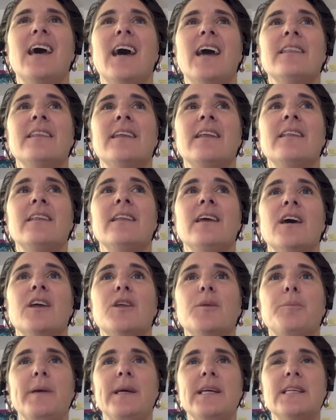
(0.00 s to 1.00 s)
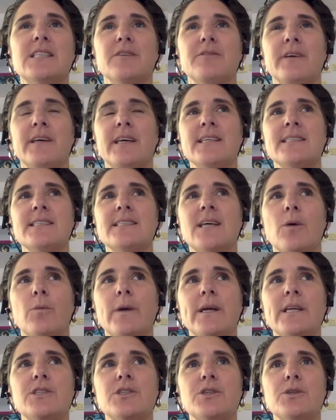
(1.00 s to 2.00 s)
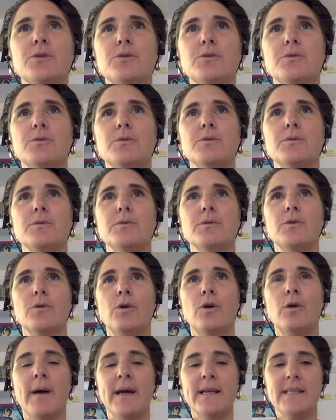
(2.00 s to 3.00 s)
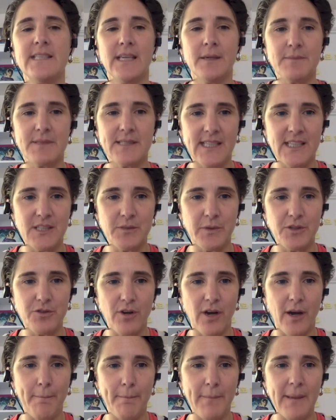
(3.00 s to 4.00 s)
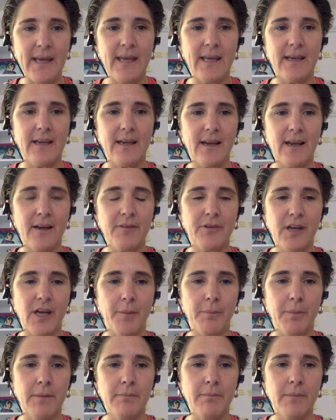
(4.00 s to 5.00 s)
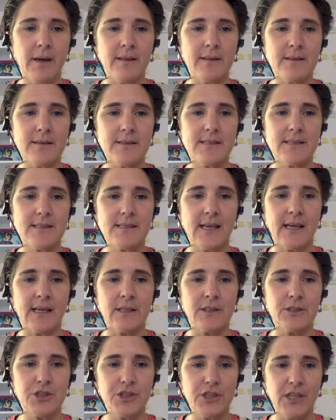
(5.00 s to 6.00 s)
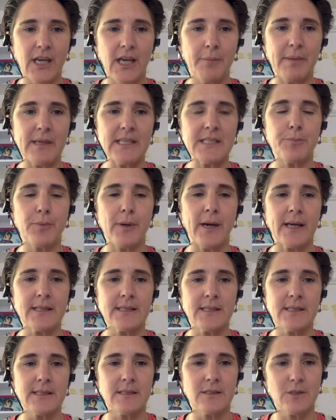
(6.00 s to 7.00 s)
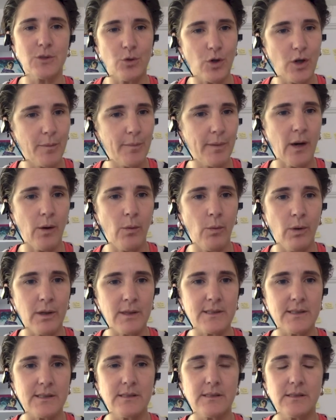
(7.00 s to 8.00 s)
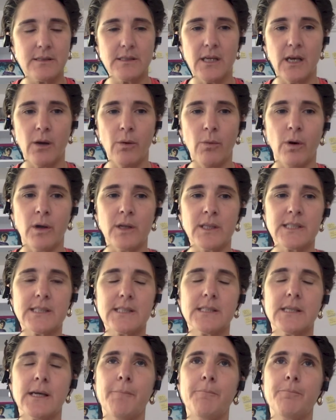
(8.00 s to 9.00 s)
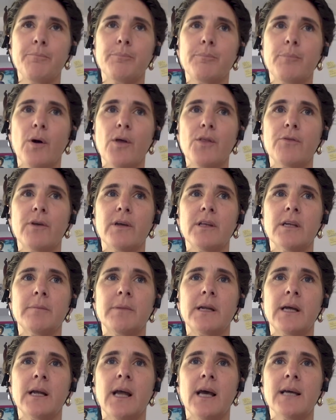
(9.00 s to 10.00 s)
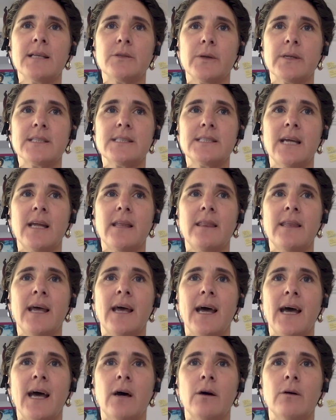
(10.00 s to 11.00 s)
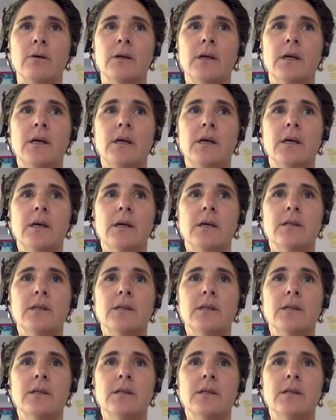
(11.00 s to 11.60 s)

yeah, and then the other piece of it is that we do all my DMCs. We try and meet every couple of months and share best practice and talk about what's what's um, bothering them. And I'd like to extend that out